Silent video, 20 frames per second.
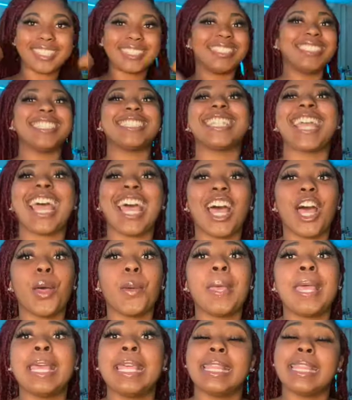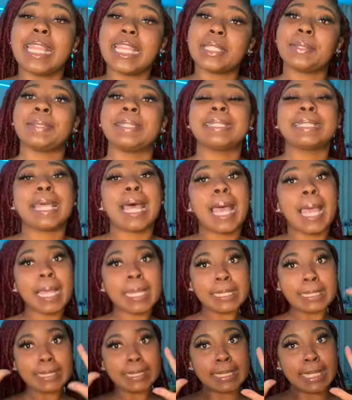so now this was the
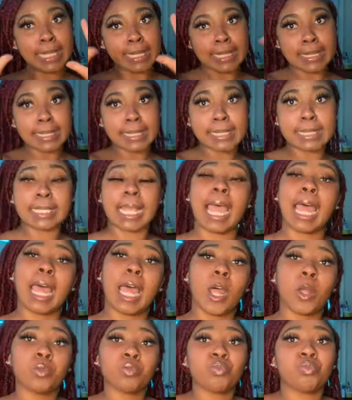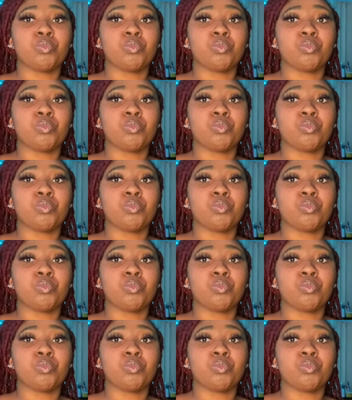sixth style.